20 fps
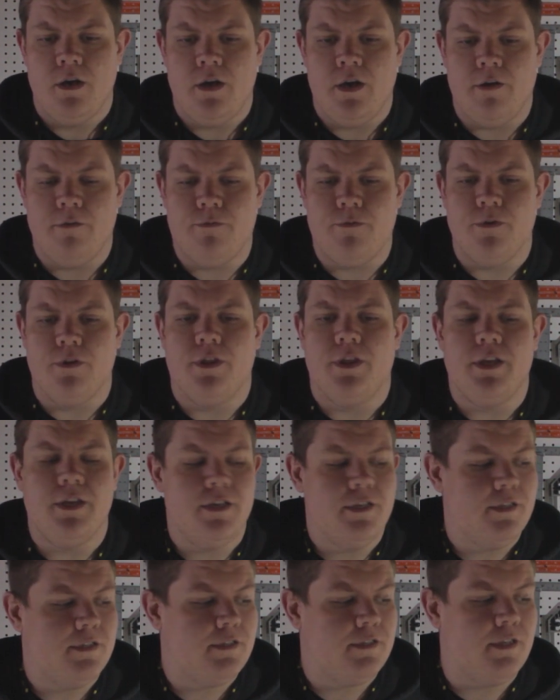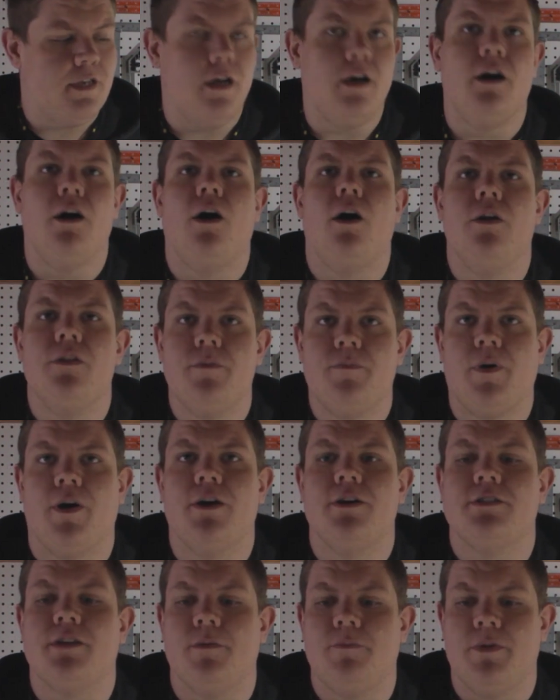for these, all the
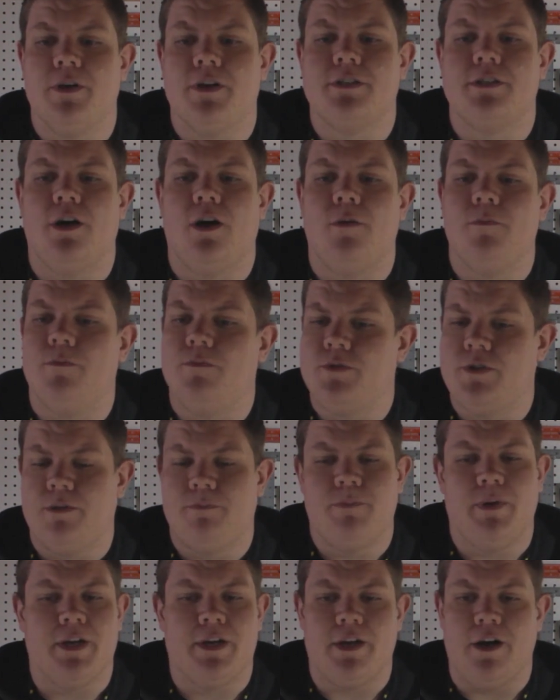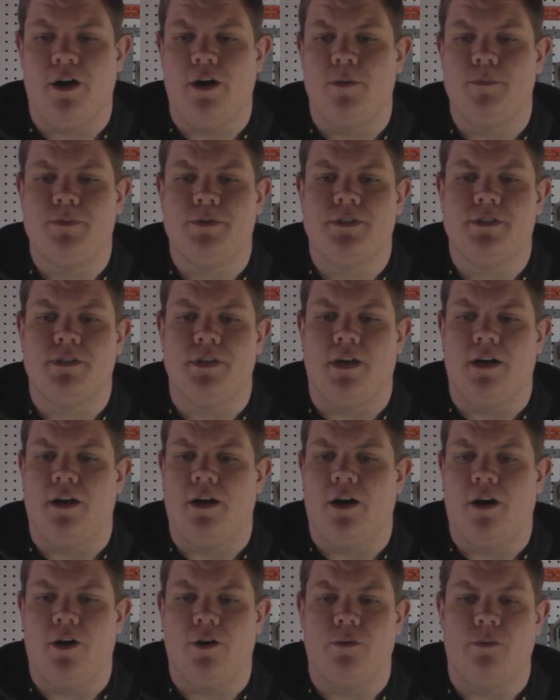parts I picked up, pickups,
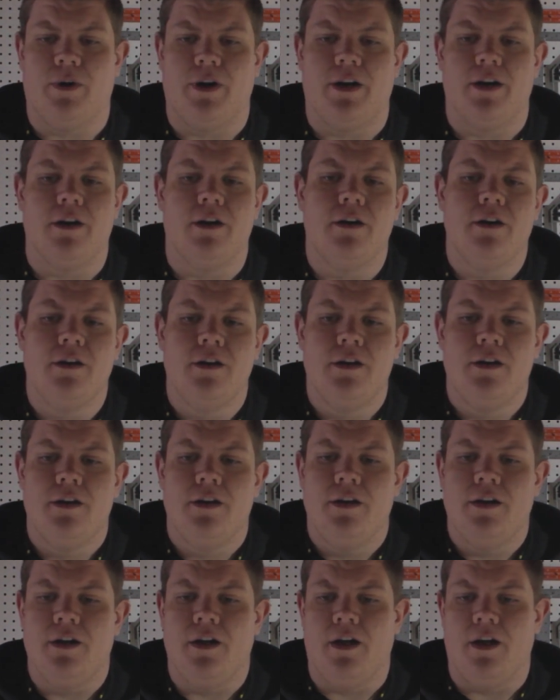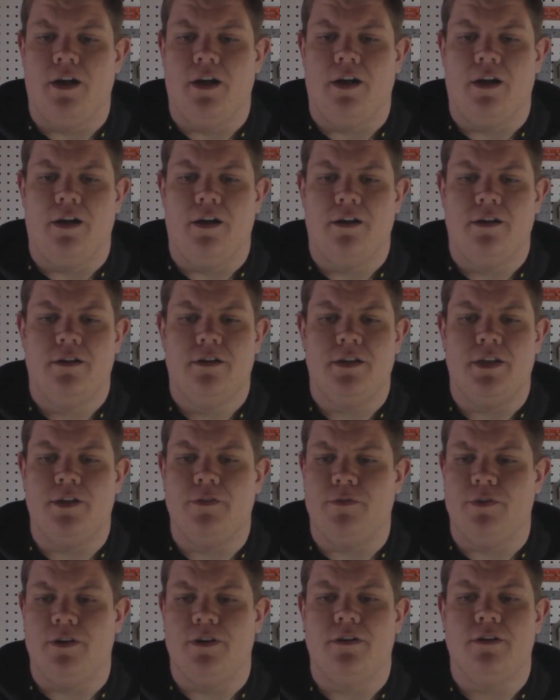hardware,
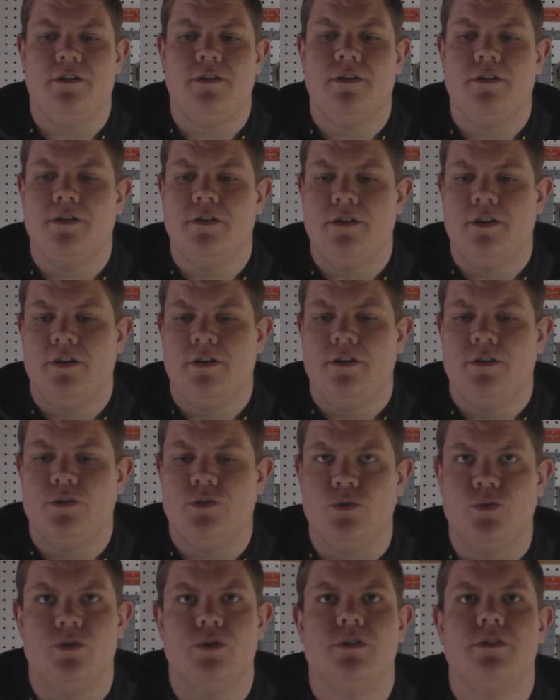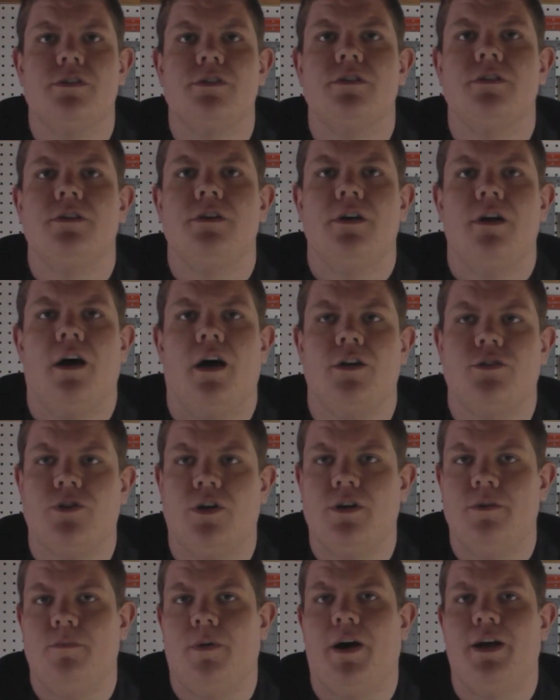even tools, I tried
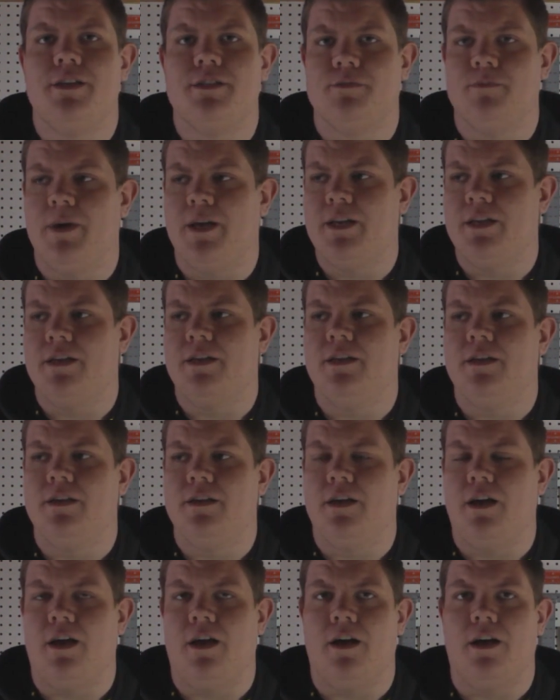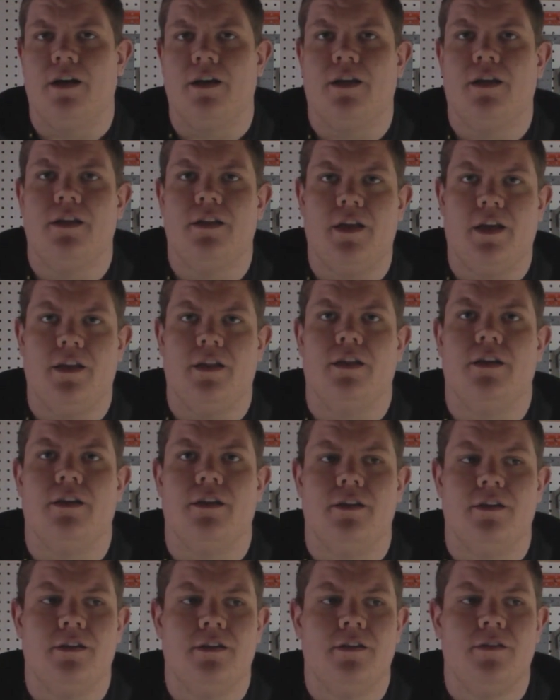to buy as many
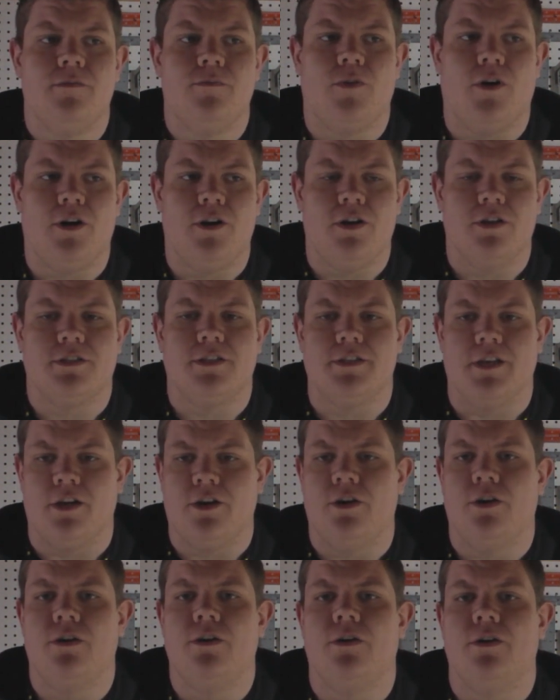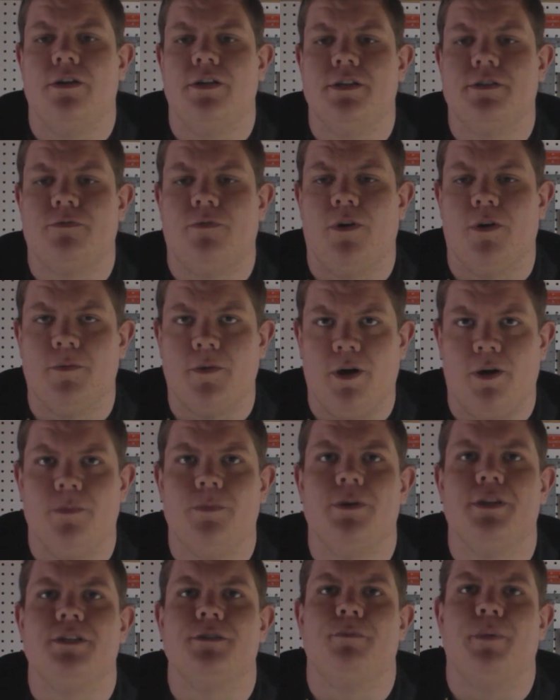Canadian products as I could, or at least from
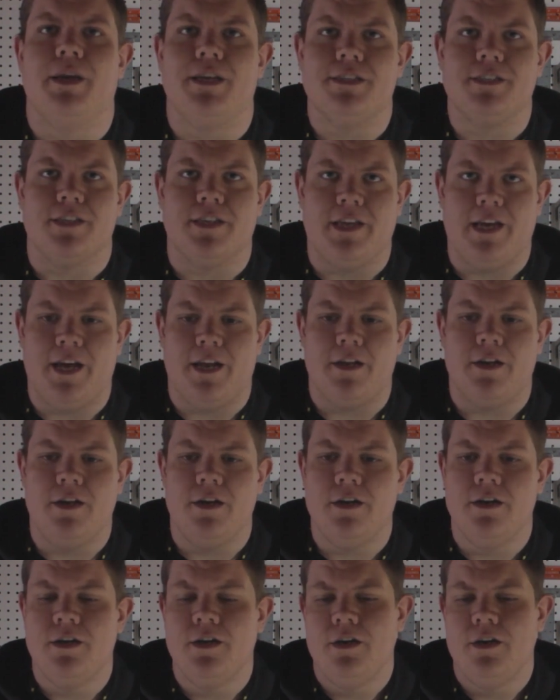companies based in Canada.